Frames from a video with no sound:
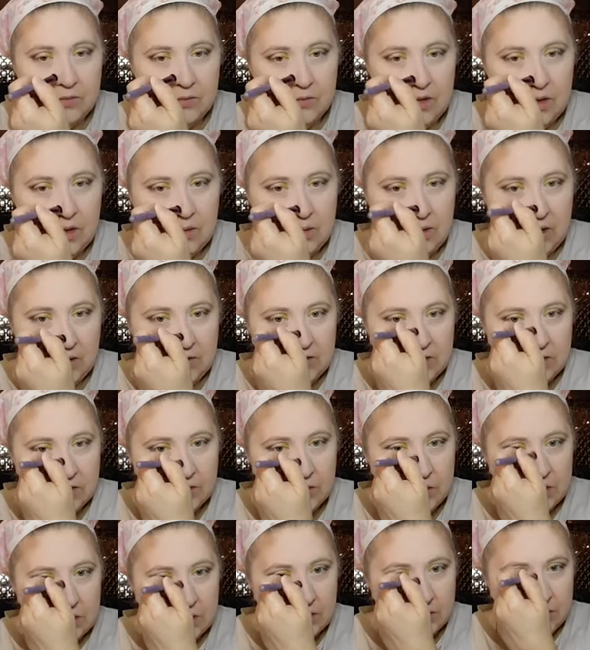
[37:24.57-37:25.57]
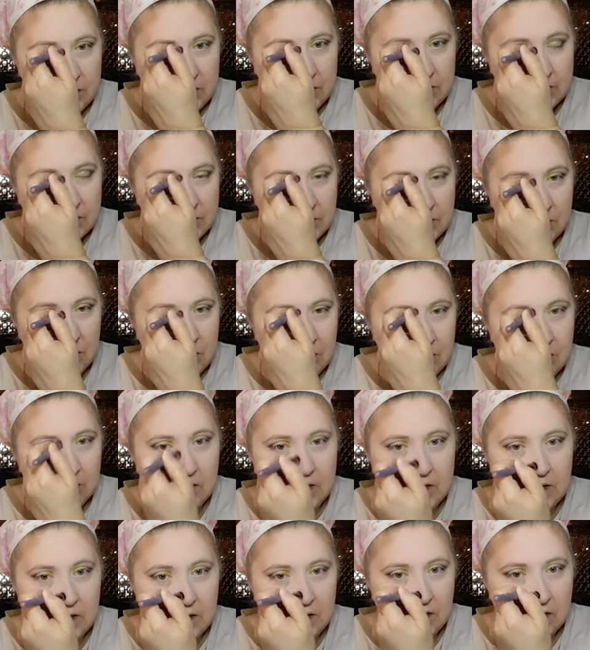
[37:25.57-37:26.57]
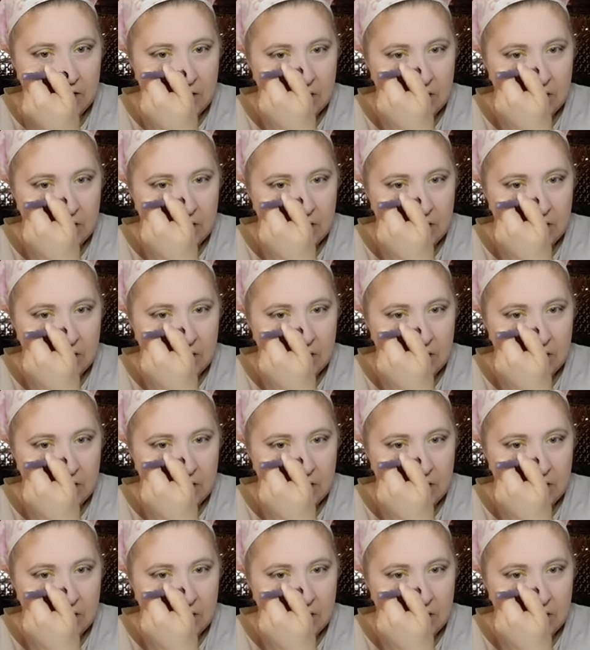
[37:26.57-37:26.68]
Maybe I've just been doing it too early.